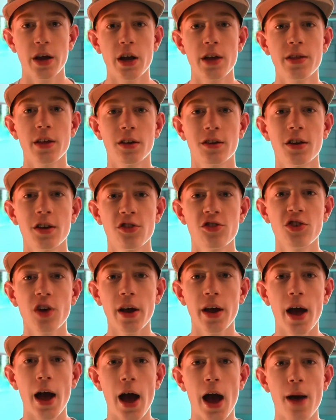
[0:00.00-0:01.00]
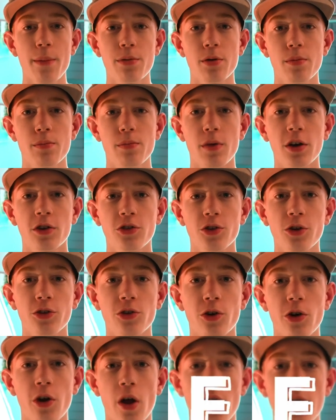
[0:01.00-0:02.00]
In the DJI app, make sure to
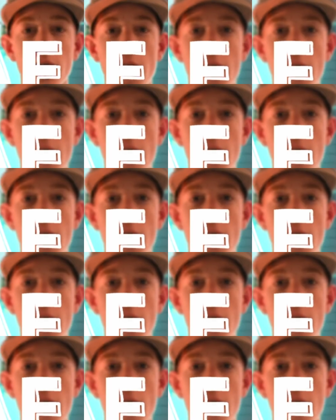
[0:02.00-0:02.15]
turn on